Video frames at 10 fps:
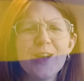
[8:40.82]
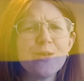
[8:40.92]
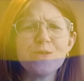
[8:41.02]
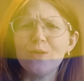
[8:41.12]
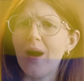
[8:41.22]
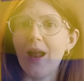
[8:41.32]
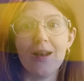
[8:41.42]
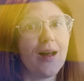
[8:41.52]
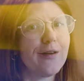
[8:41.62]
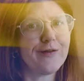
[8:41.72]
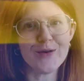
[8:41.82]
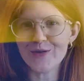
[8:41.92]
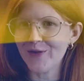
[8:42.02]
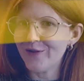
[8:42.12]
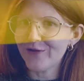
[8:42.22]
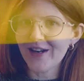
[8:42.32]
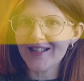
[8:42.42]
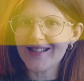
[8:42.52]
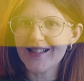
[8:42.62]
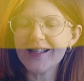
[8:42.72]
also a lot of useful
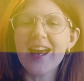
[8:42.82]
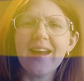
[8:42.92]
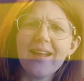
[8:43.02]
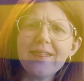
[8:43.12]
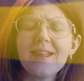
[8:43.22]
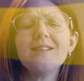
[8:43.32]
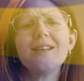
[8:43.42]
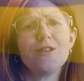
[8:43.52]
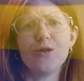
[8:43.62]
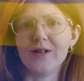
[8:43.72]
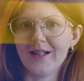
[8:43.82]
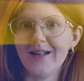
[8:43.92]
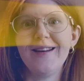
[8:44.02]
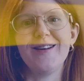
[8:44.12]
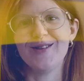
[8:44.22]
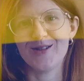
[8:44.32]
phrases and things that you need here in